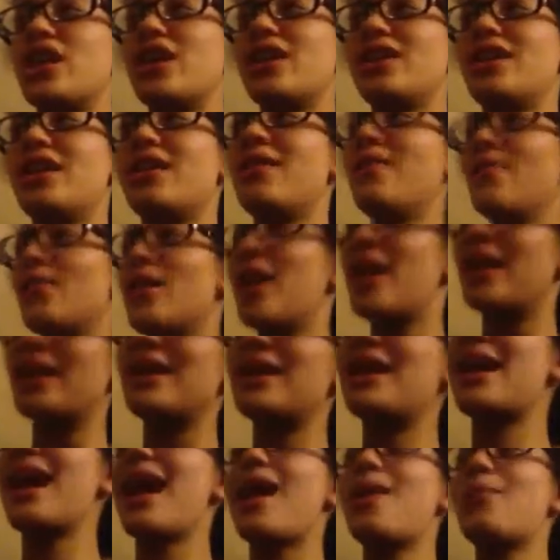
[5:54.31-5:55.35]
it.
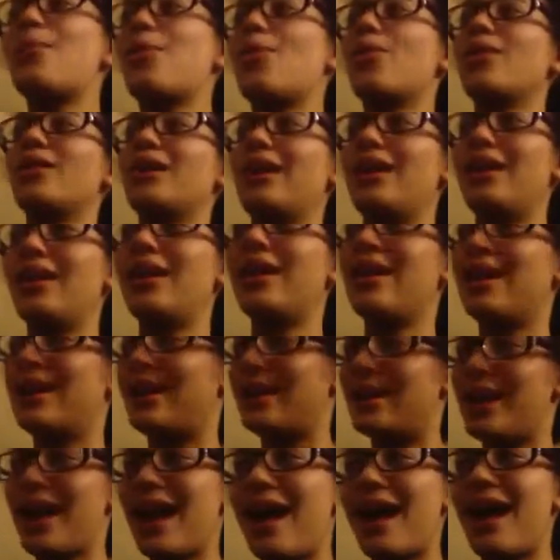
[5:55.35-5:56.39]
Yeah,
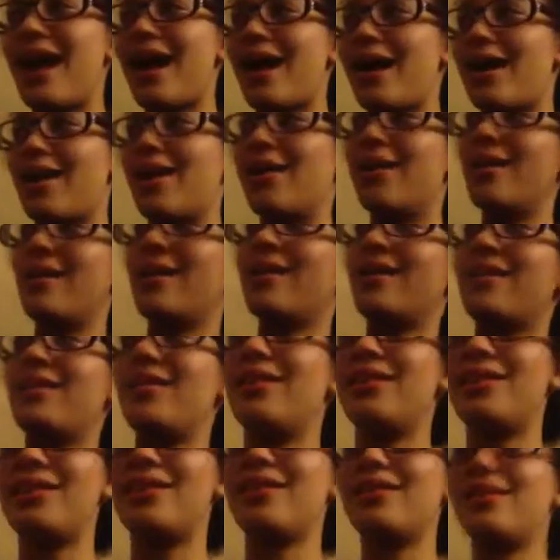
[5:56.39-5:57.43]
Morty. Yeah.
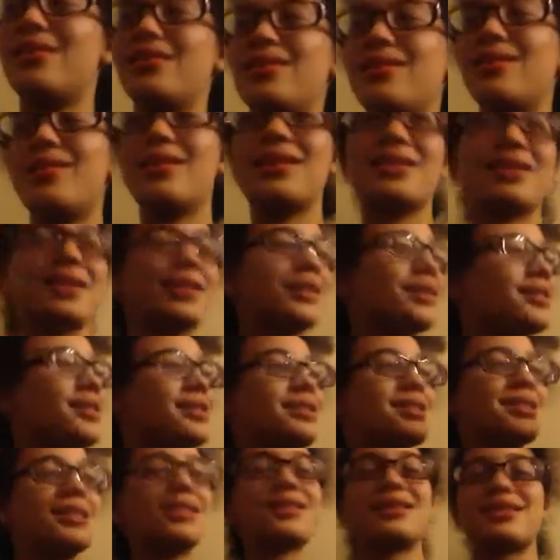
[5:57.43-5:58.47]
Th-
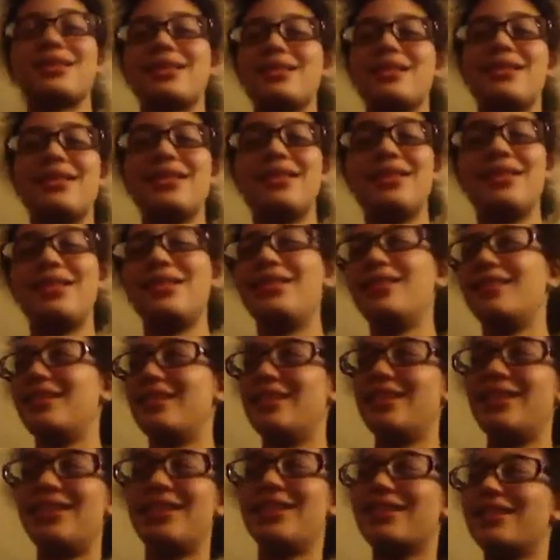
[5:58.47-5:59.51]
this is
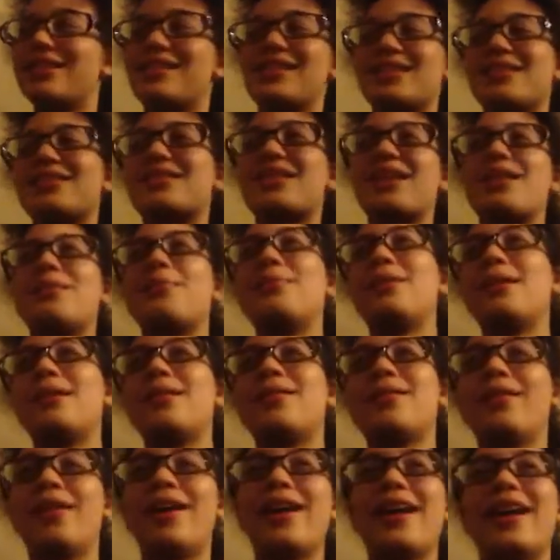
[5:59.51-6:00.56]
this is gonna be
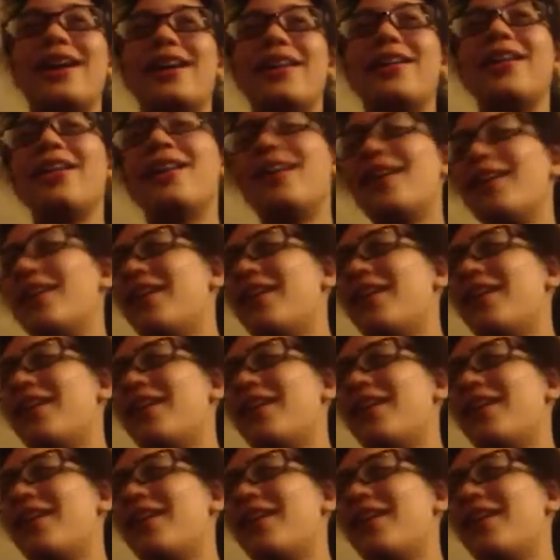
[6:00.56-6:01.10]
great